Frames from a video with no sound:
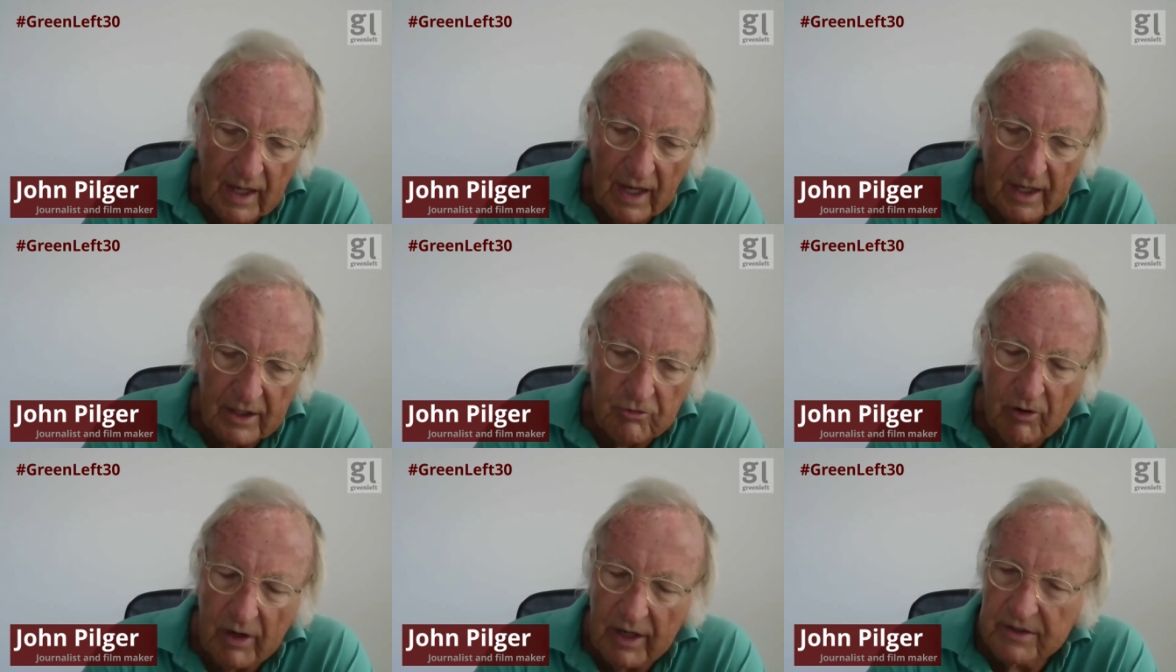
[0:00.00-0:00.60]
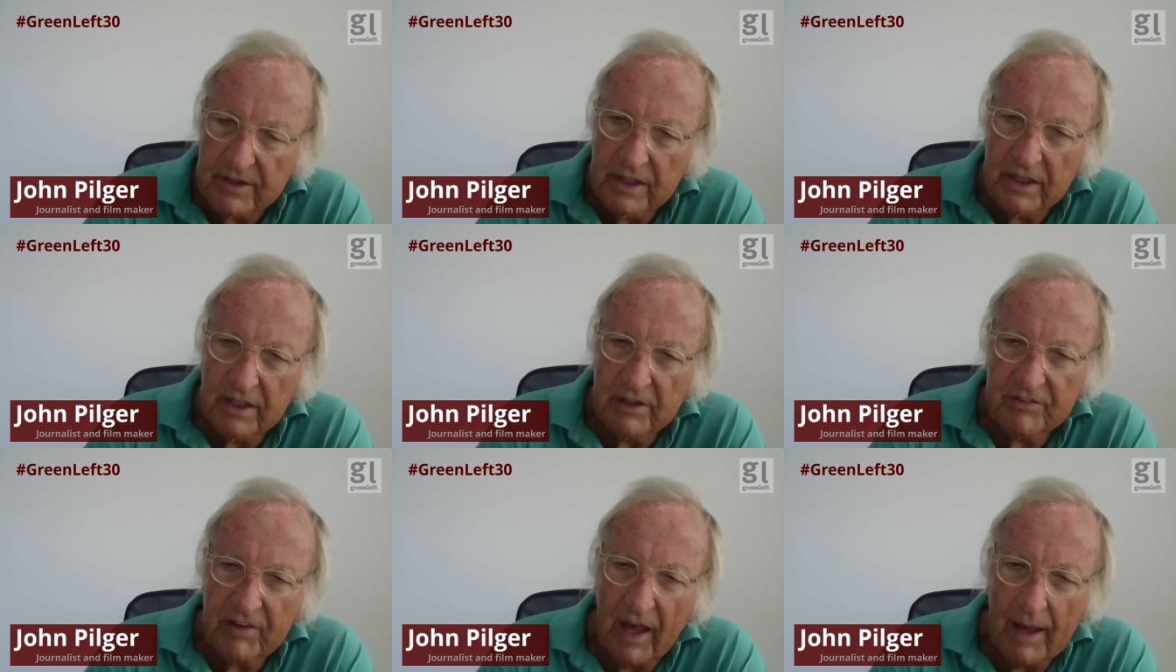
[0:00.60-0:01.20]
a great deal
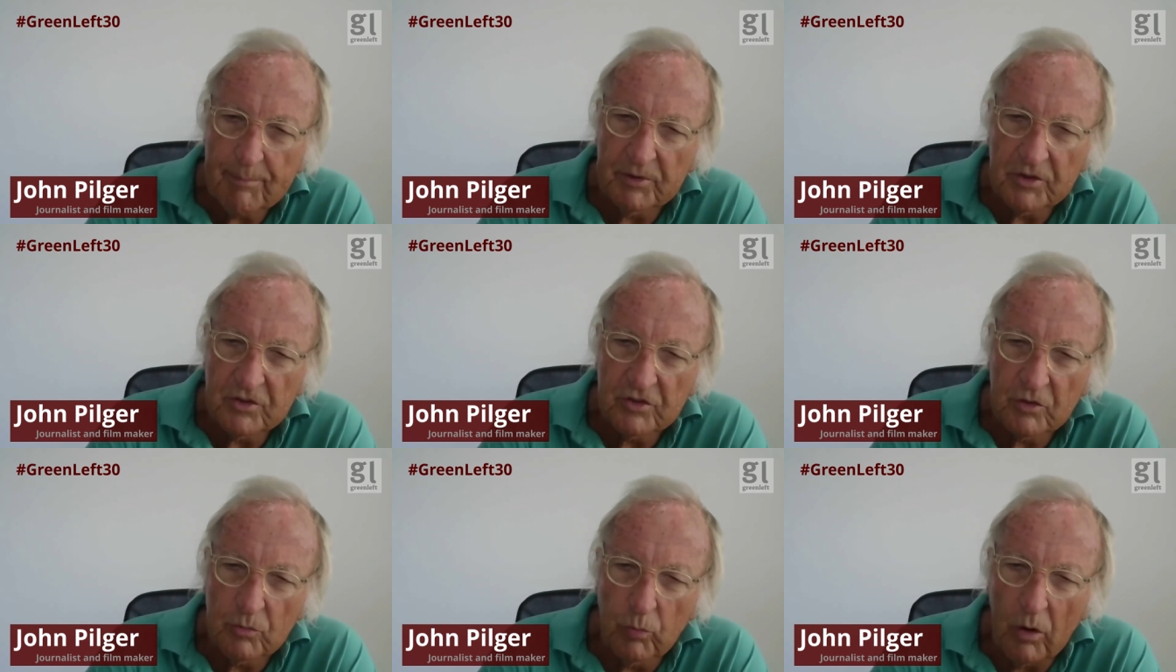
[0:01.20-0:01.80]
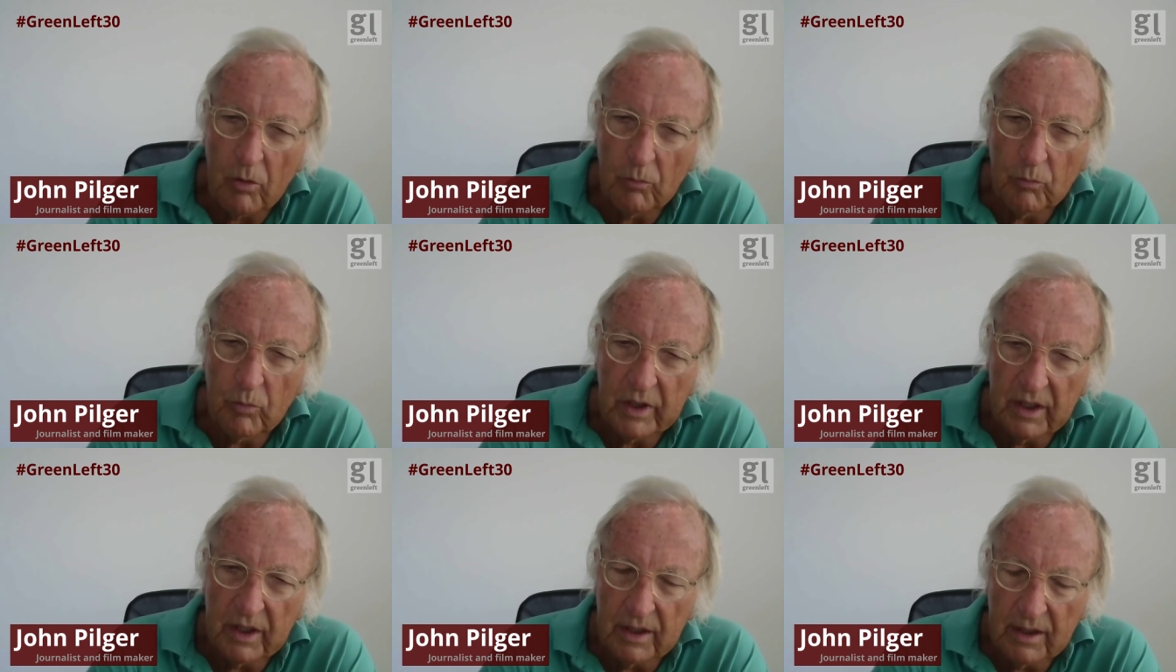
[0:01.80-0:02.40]
has happened to what
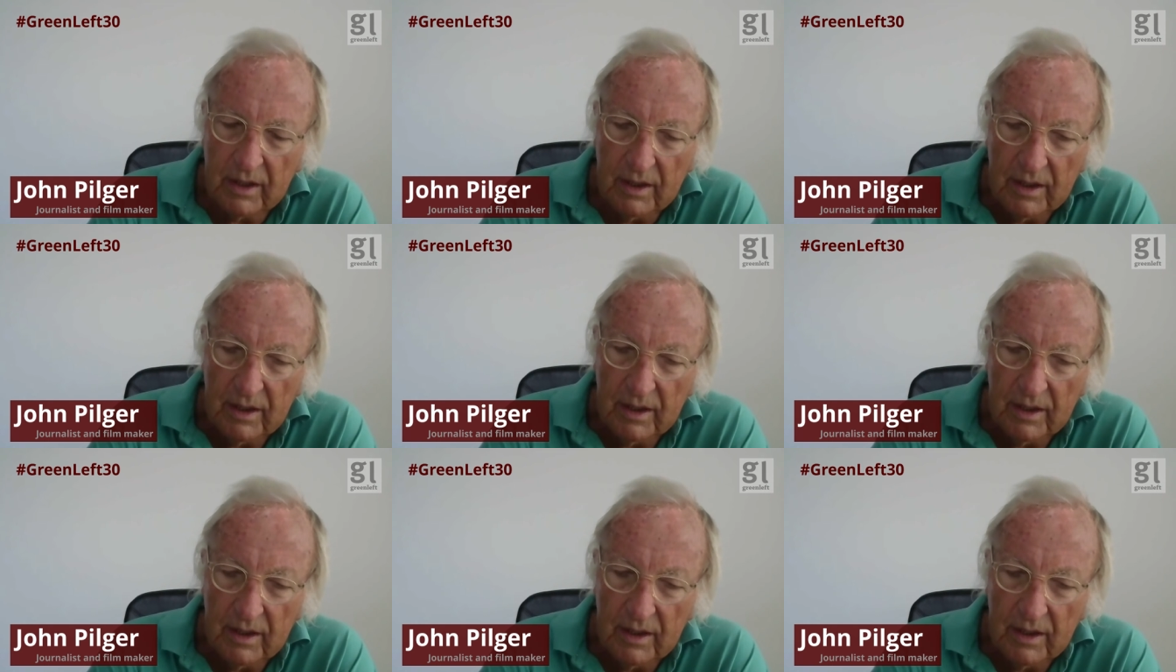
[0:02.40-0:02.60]
we,